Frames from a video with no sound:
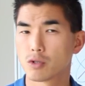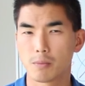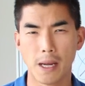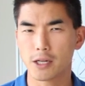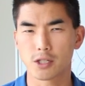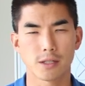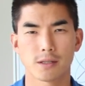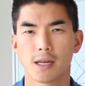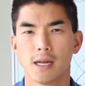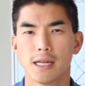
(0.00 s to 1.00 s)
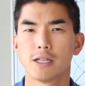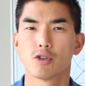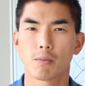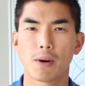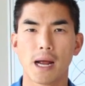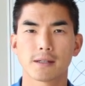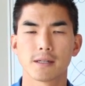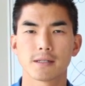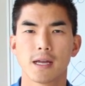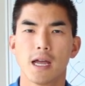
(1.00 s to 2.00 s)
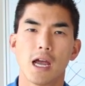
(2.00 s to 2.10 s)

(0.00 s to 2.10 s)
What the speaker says: true patients in your practice?